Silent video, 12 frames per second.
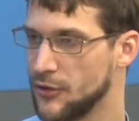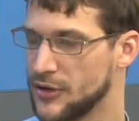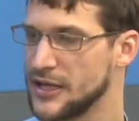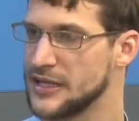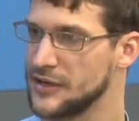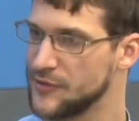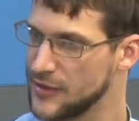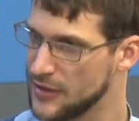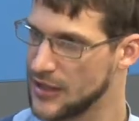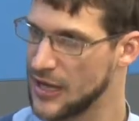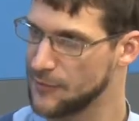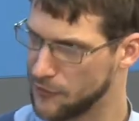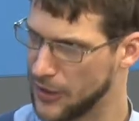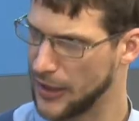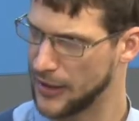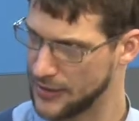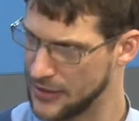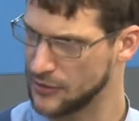Okay, given in the name of
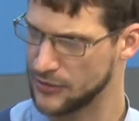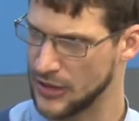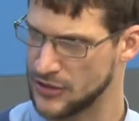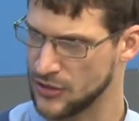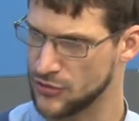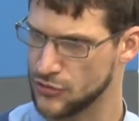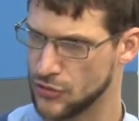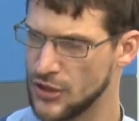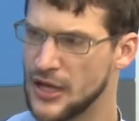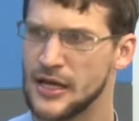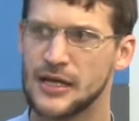God, I think that's understood.